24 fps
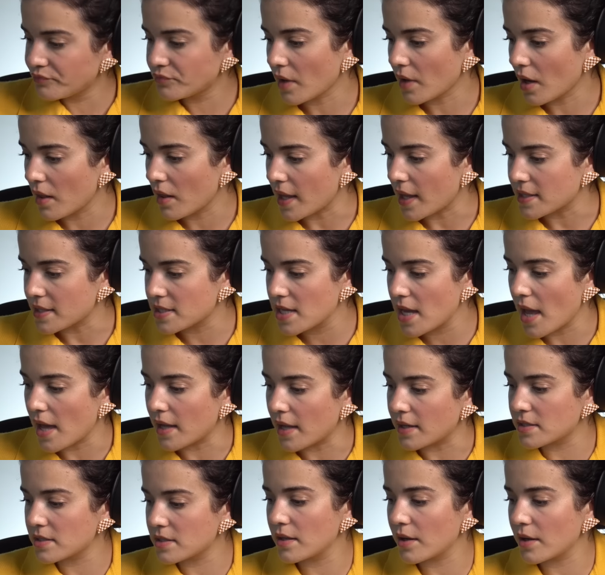That's the
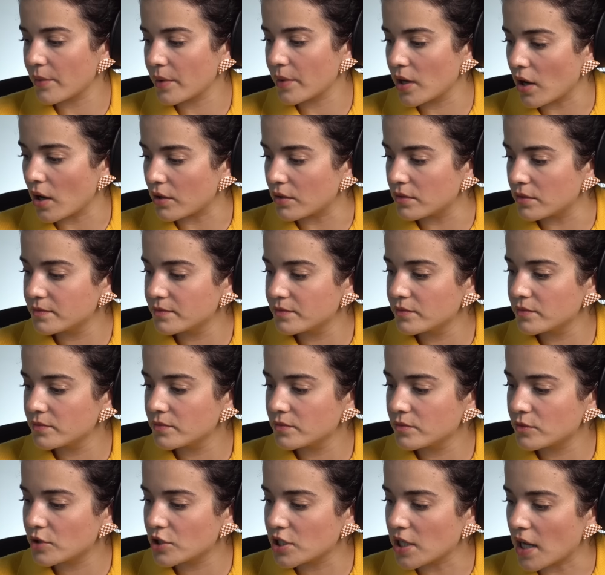end. There we go.
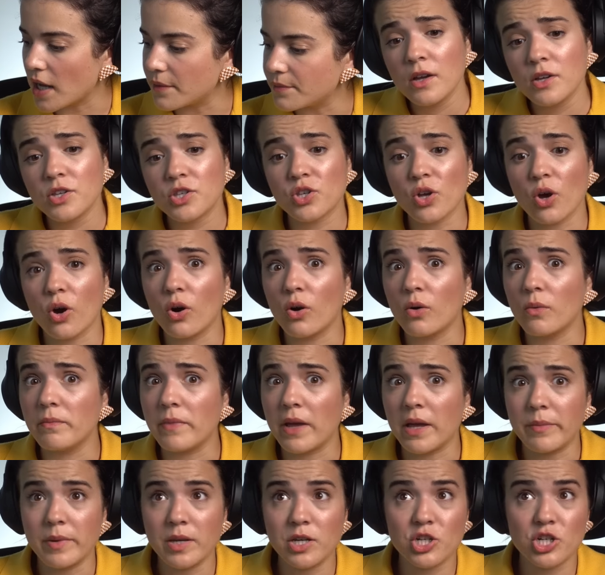We're done. So
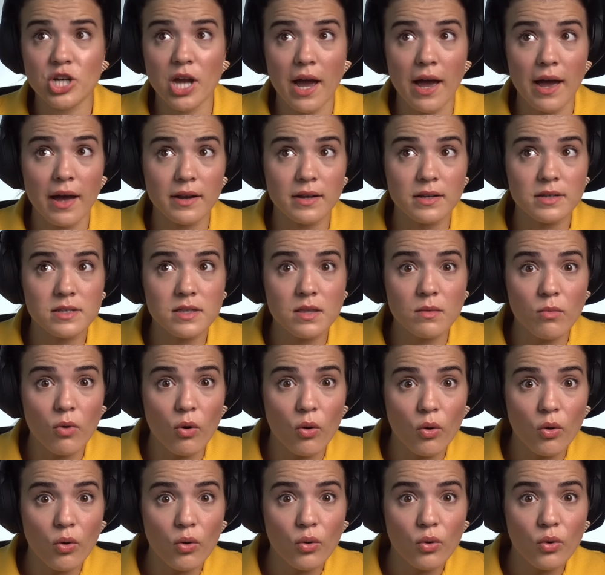maybe Shad is the
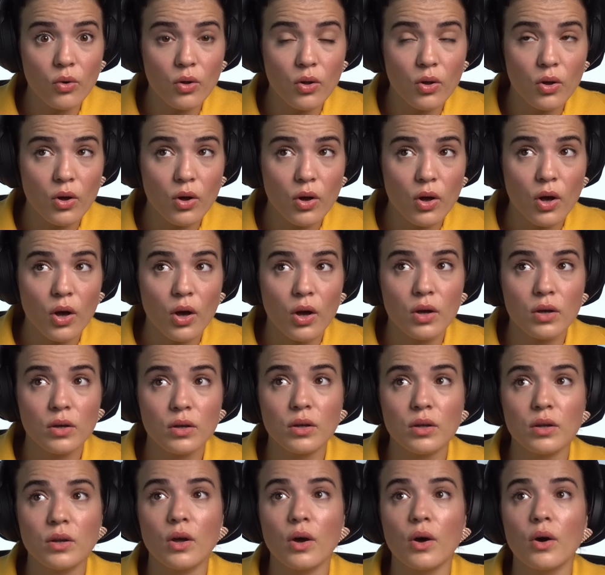mole,
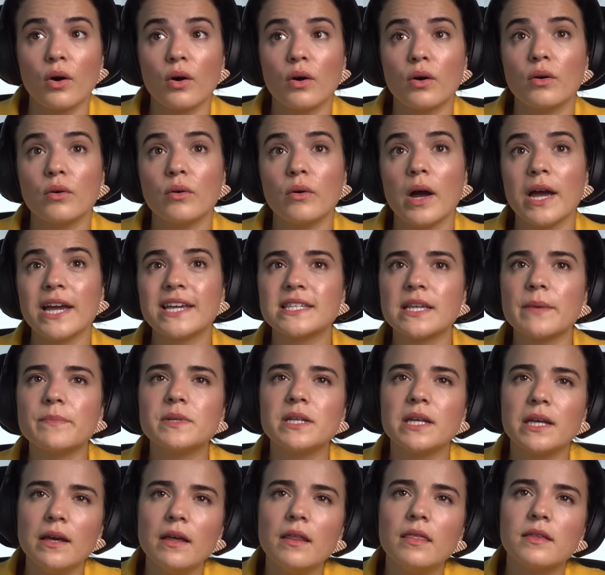you know, except
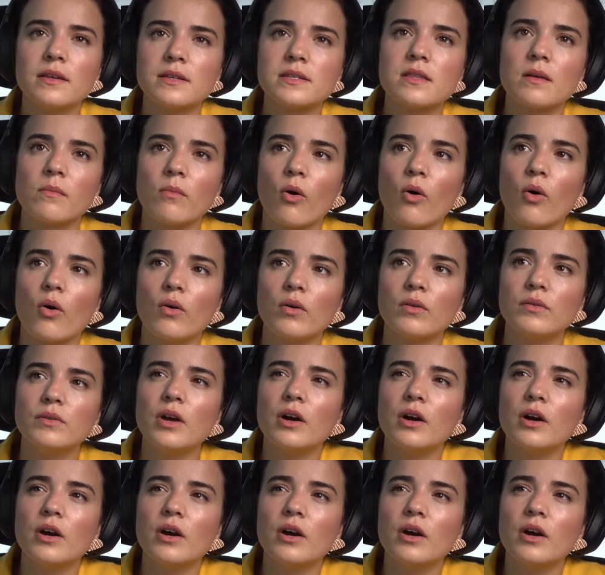Heath is the mole. No,